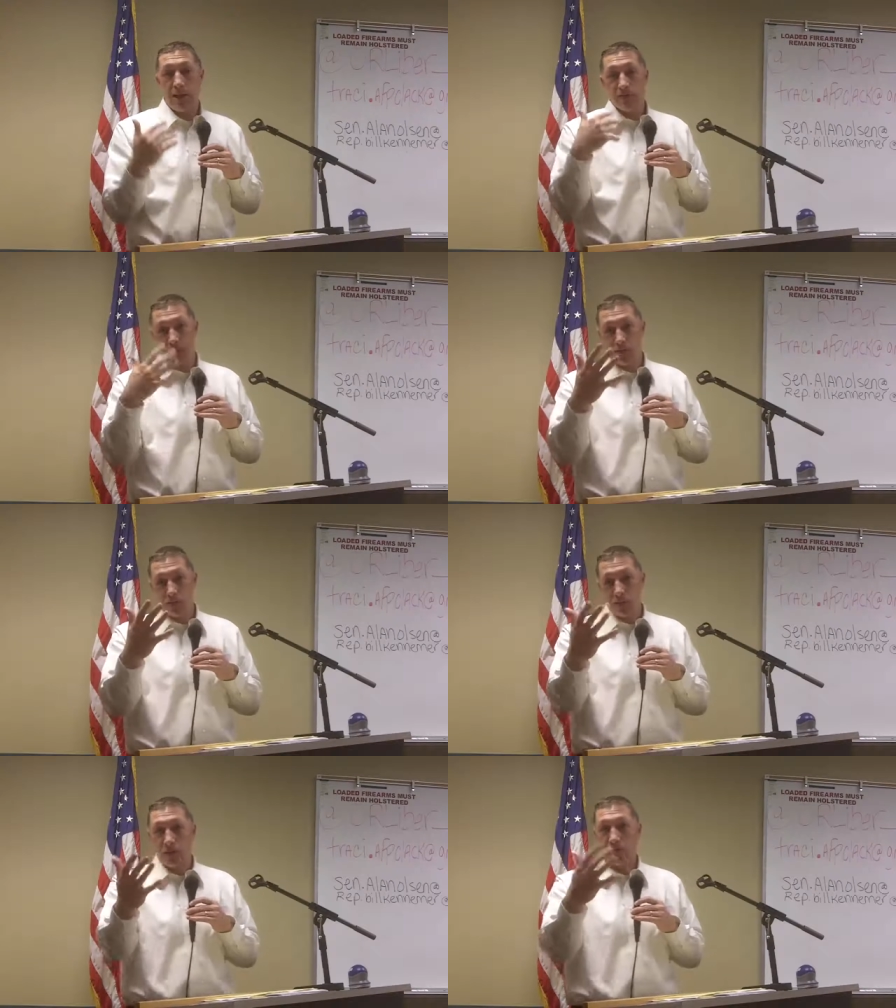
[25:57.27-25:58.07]
I was
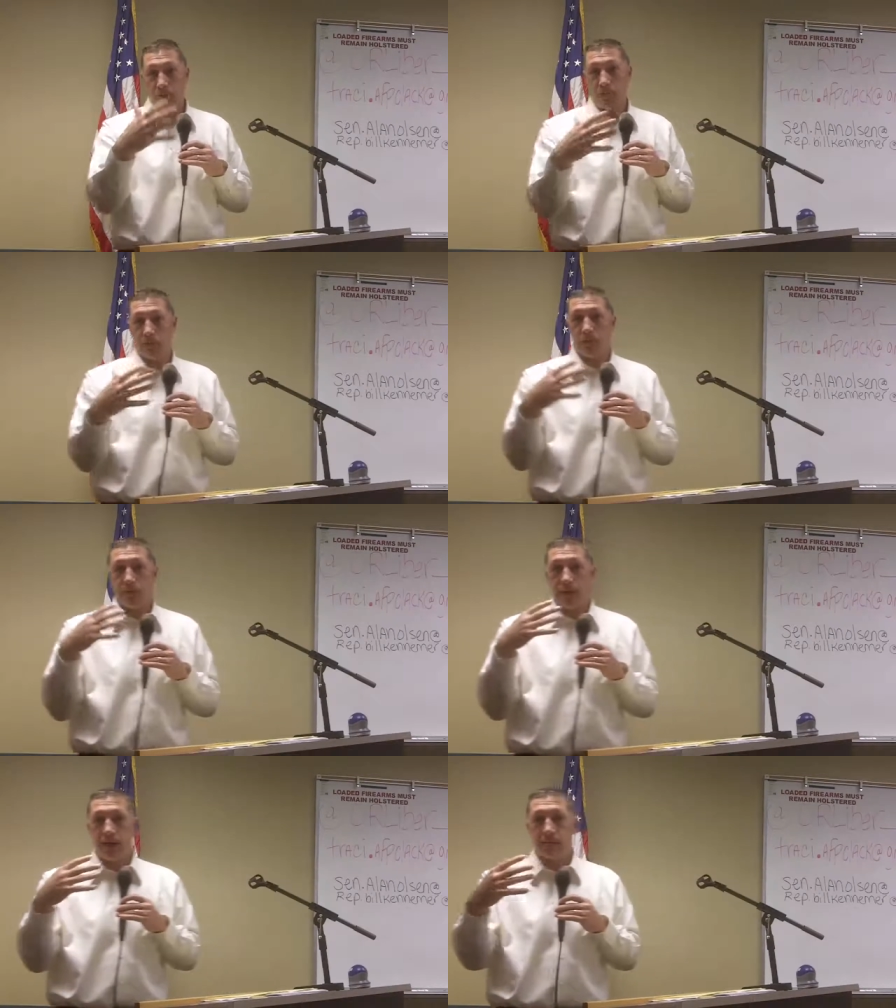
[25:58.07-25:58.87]
answering it from
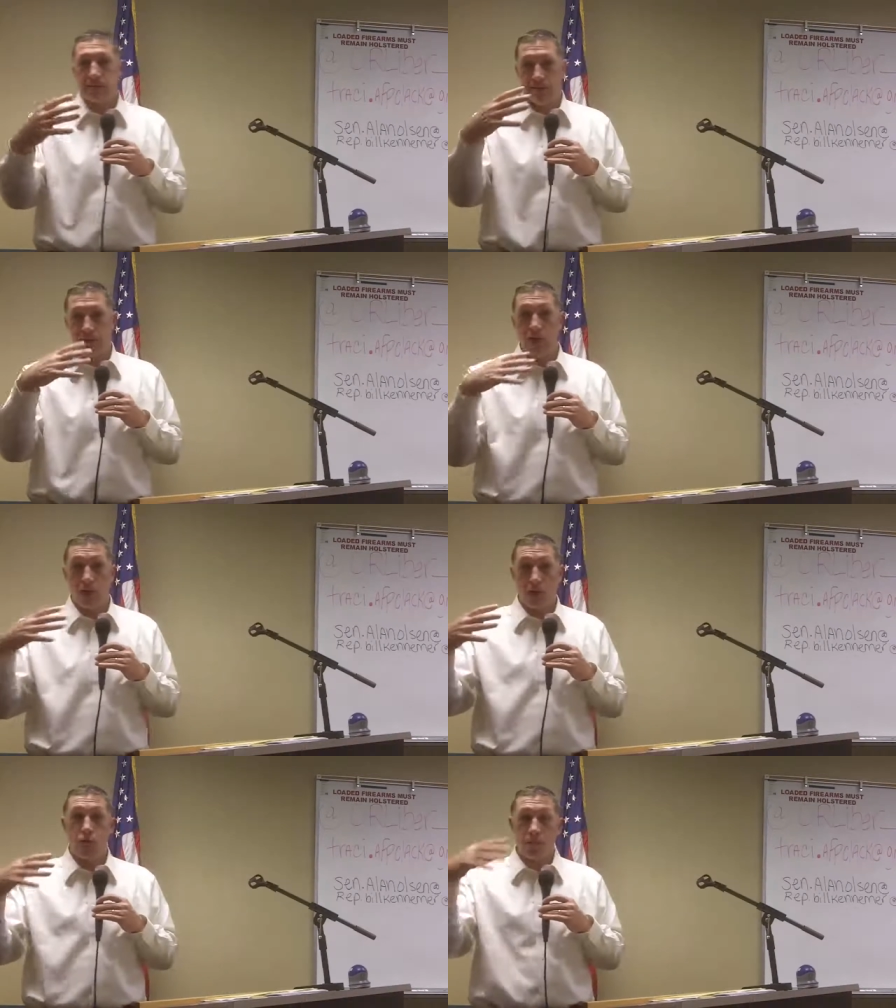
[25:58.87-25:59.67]
the essence of the
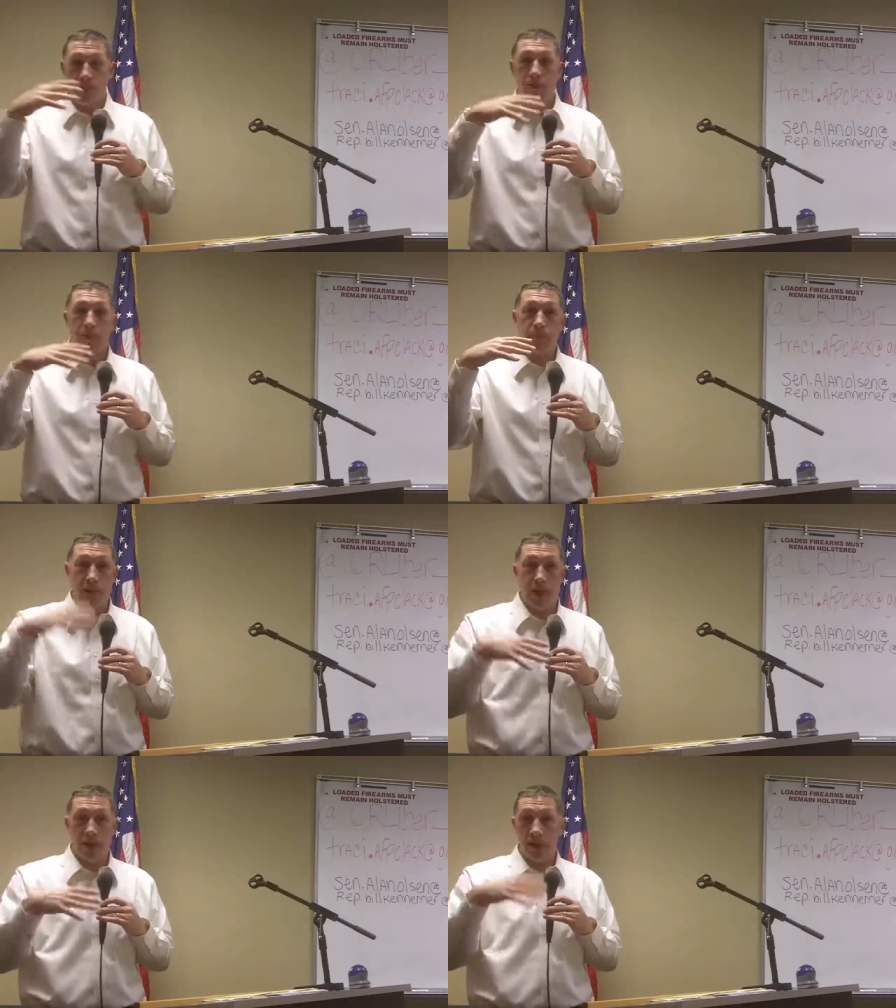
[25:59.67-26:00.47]
Oregon Republican
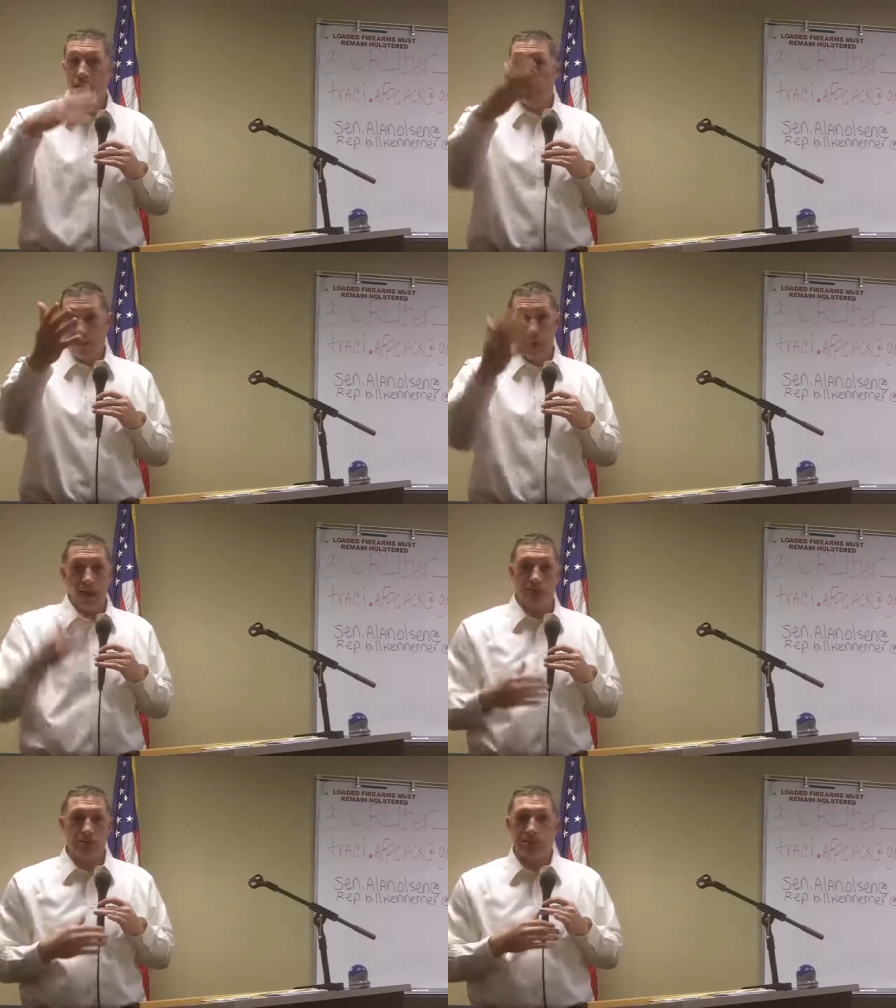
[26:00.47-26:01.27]
Party. The
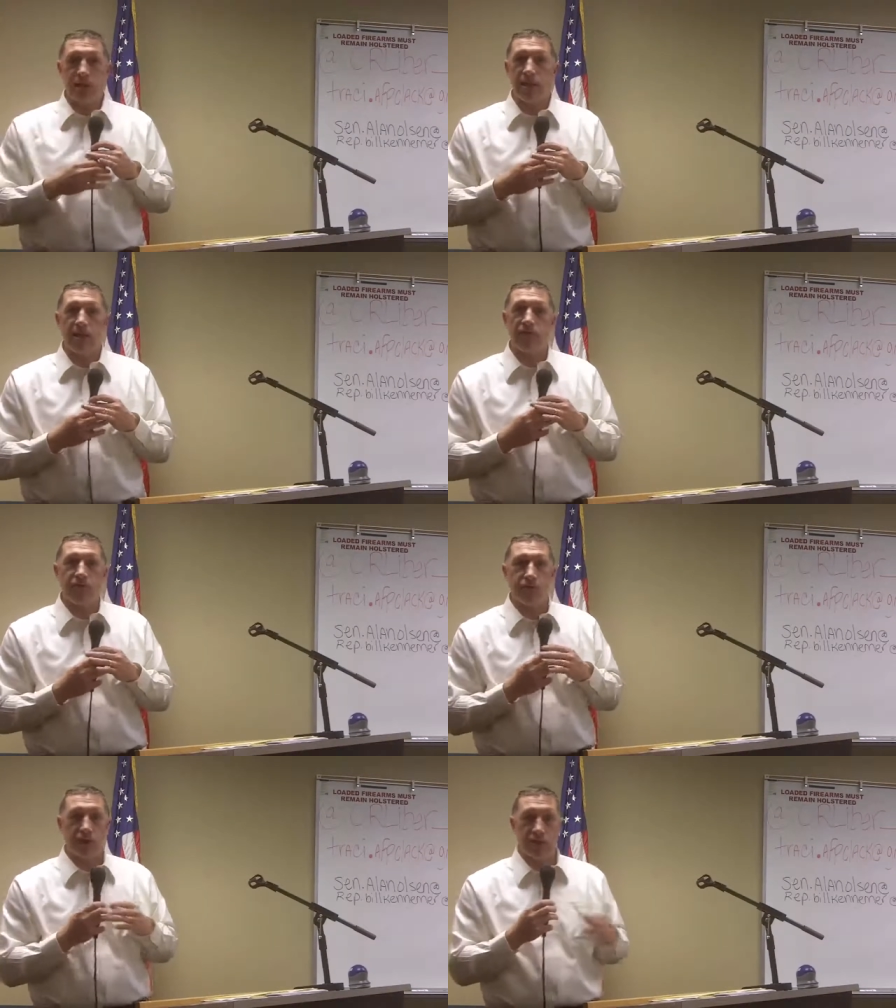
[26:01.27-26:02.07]
House and Senate have
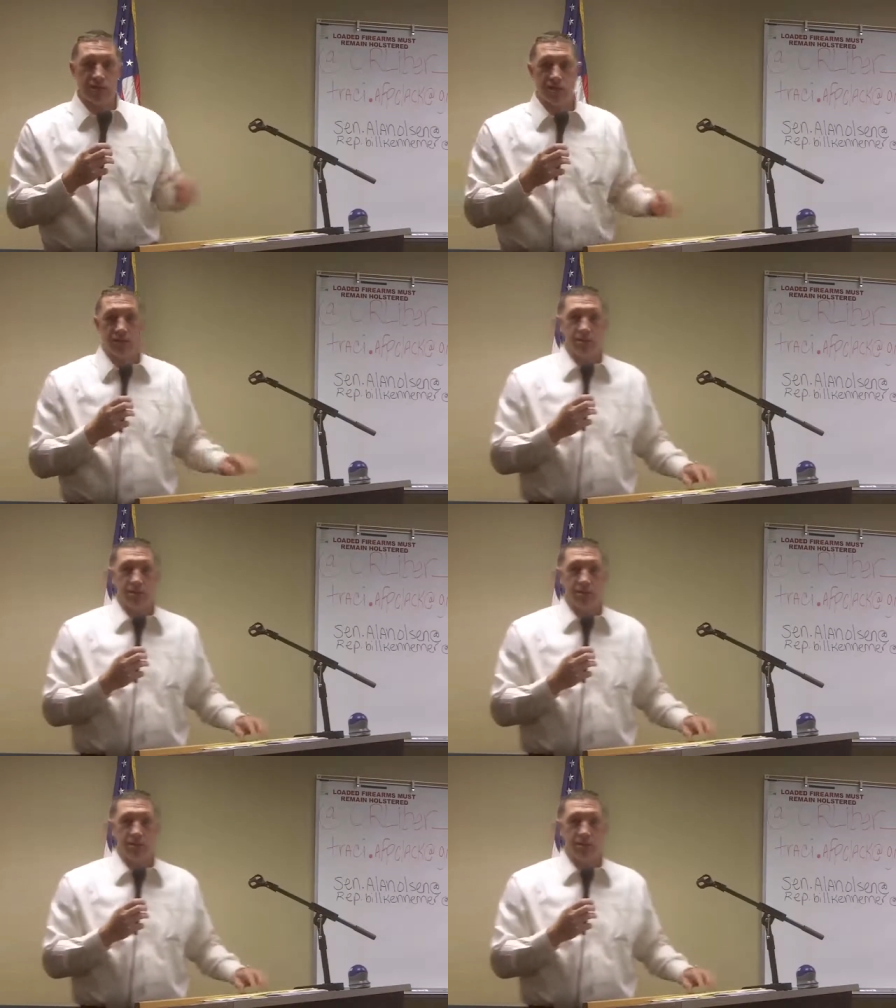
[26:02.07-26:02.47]
lots of